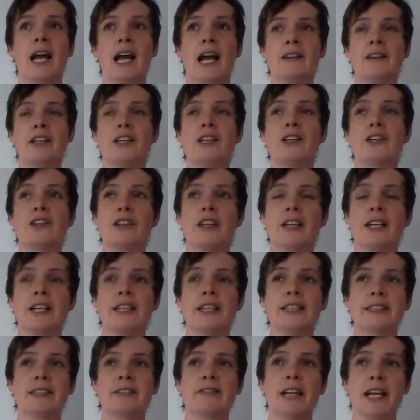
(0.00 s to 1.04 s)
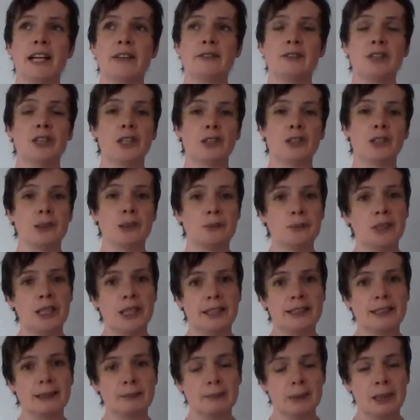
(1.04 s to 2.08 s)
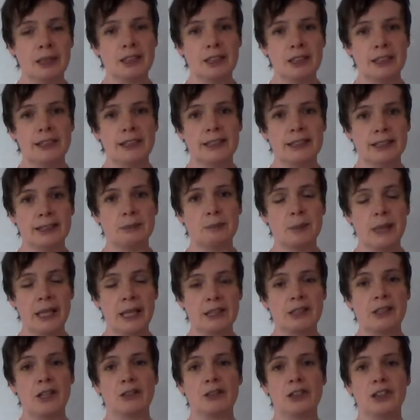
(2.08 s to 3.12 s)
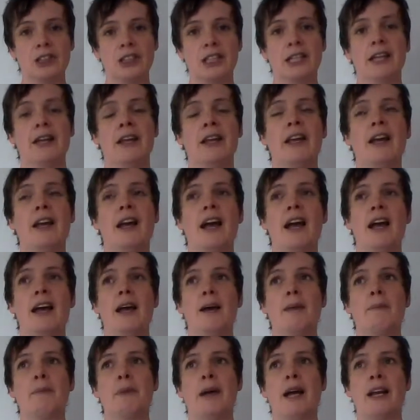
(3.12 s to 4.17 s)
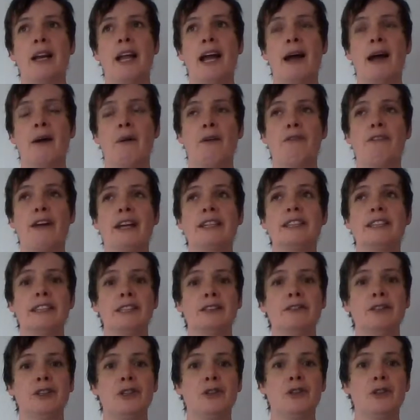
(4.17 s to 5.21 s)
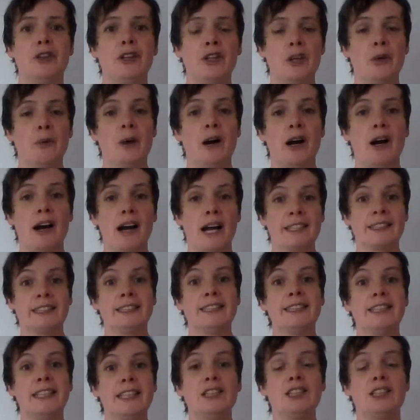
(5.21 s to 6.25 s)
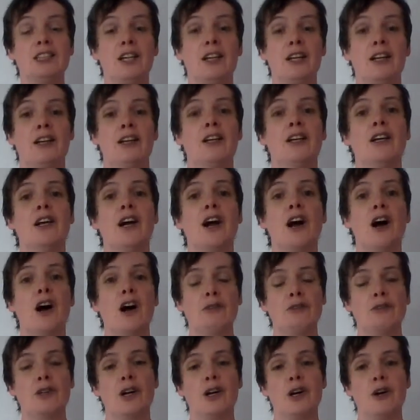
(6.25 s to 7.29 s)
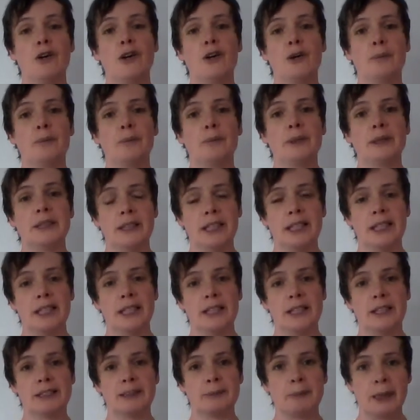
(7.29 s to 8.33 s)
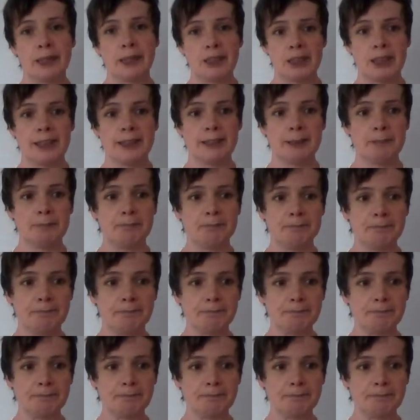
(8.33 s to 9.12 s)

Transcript: And the other is around your subject specialist pedagogy and how effective you think you are as a teacher of your own particular specialism.